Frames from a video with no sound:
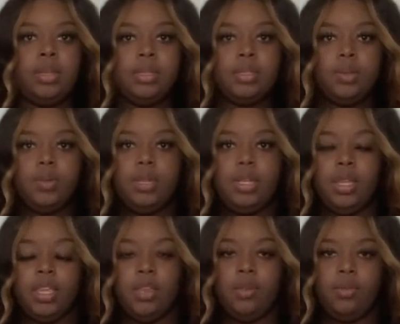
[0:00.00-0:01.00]
It's a really
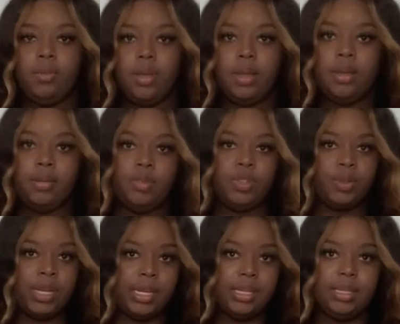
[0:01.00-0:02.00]
cute
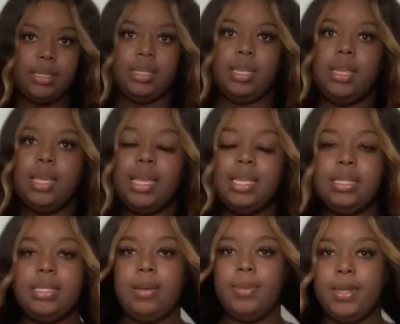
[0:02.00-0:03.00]
dress. It's
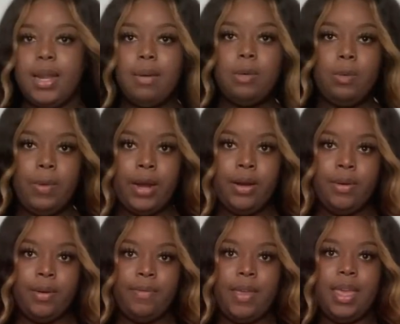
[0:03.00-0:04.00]
something I would wear
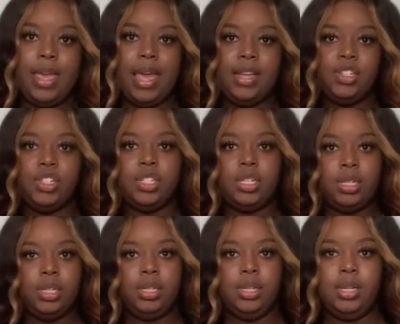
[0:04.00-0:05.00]
on vacation.
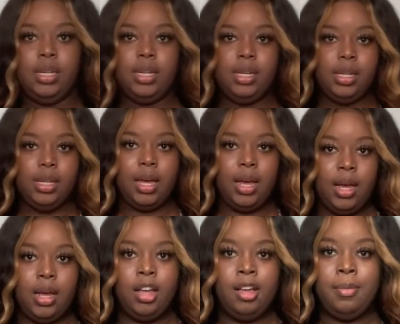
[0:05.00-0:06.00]

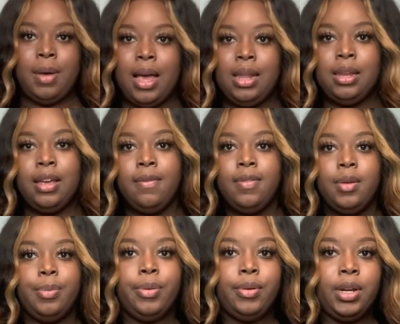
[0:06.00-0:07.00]
I love the
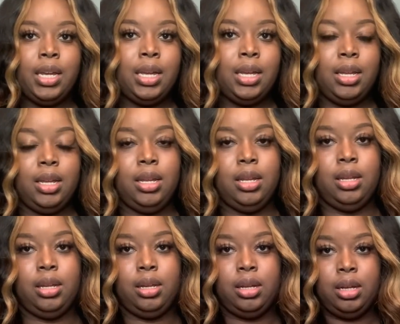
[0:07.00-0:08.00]
print.
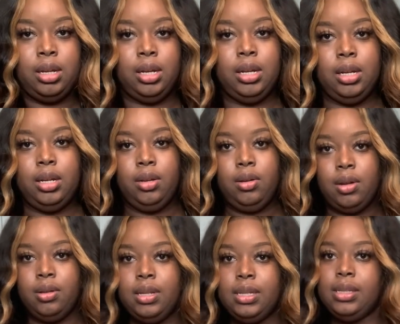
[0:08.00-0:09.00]
You know,
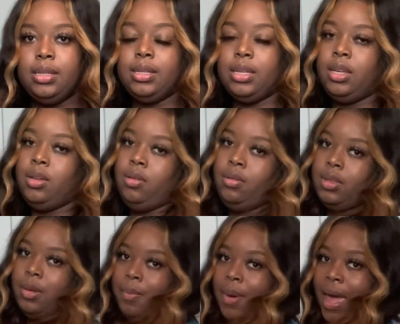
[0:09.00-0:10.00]
this is cute.
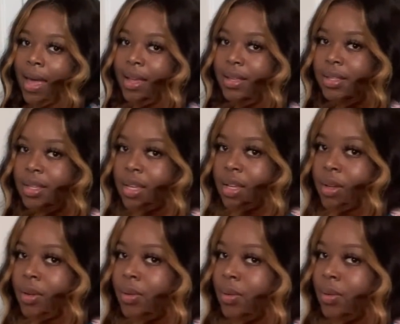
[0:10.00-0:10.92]
The back is cute.